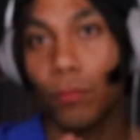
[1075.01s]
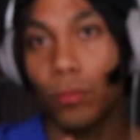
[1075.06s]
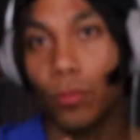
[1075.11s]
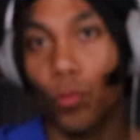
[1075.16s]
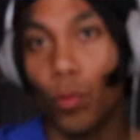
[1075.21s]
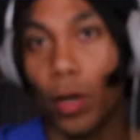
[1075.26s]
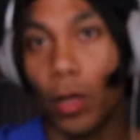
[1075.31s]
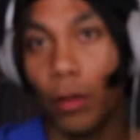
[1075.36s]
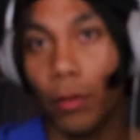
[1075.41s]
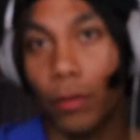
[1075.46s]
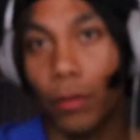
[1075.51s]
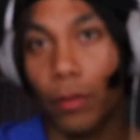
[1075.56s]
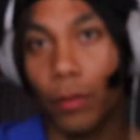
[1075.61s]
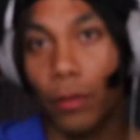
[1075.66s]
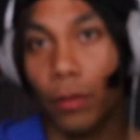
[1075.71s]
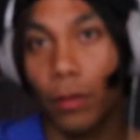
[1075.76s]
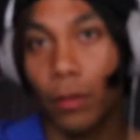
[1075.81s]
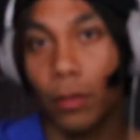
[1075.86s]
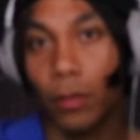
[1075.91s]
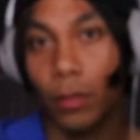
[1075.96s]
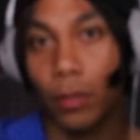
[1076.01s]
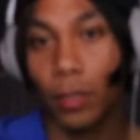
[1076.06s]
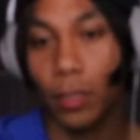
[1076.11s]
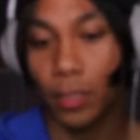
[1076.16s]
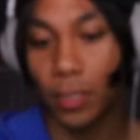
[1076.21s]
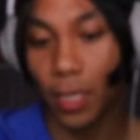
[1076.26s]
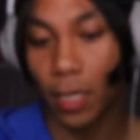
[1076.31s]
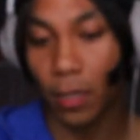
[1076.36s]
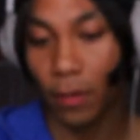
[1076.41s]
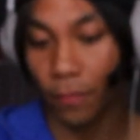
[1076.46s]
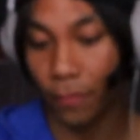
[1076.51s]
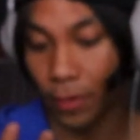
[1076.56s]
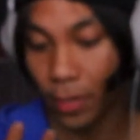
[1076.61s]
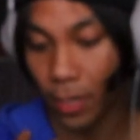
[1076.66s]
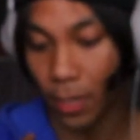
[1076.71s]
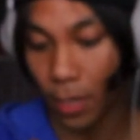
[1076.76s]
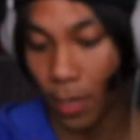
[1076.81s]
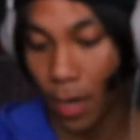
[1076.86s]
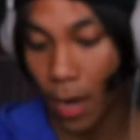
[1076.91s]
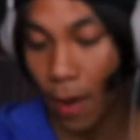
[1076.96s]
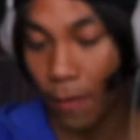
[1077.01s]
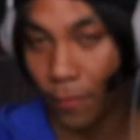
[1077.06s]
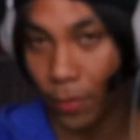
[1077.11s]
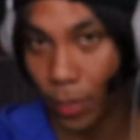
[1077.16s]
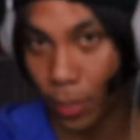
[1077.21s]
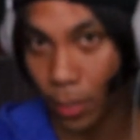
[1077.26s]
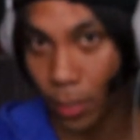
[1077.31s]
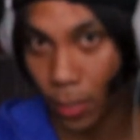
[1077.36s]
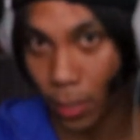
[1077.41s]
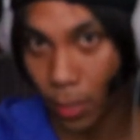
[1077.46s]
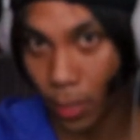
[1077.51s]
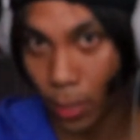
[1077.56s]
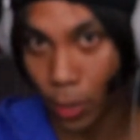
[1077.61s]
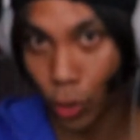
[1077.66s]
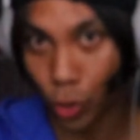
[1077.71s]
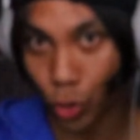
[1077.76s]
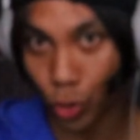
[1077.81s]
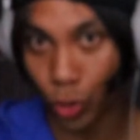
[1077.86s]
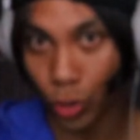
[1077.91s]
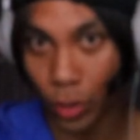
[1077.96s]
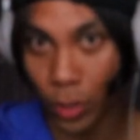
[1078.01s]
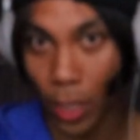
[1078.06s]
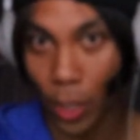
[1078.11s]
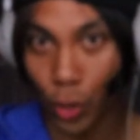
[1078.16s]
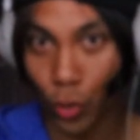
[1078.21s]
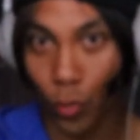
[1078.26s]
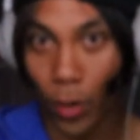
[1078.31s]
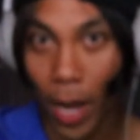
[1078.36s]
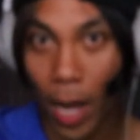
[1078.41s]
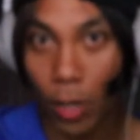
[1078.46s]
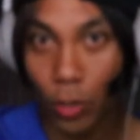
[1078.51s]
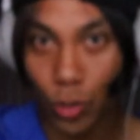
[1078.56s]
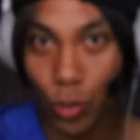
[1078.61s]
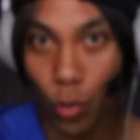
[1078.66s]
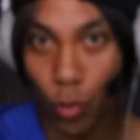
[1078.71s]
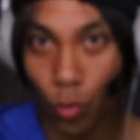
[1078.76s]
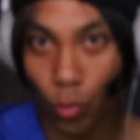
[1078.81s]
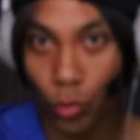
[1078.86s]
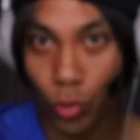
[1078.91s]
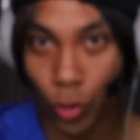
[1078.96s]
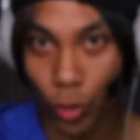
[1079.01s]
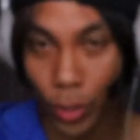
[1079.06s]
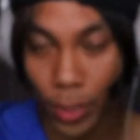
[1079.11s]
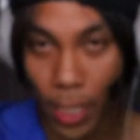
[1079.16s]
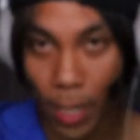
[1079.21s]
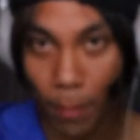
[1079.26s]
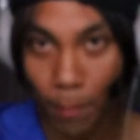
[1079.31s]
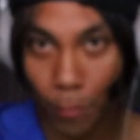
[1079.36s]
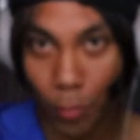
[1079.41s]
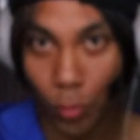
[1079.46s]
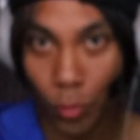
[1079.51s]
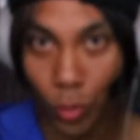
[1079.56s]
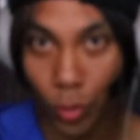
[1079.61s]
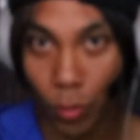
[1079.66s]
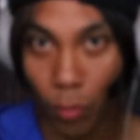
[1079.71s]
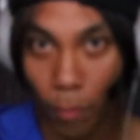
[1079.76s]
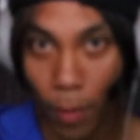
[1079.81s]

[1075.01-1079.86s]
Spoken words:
wealth, instead of it having it inside your household, your temple, your